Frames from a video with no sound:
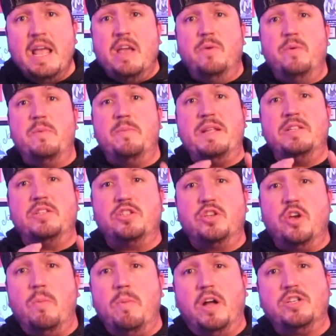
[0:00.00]
It would mean
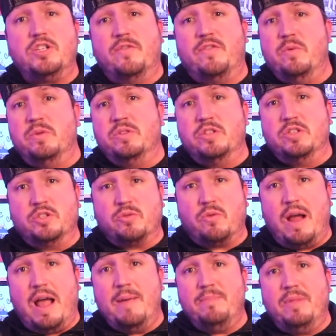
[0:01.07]
so much if you would
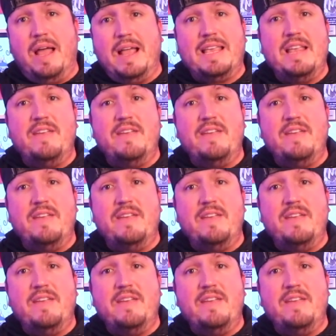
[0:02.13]
subscribe, like,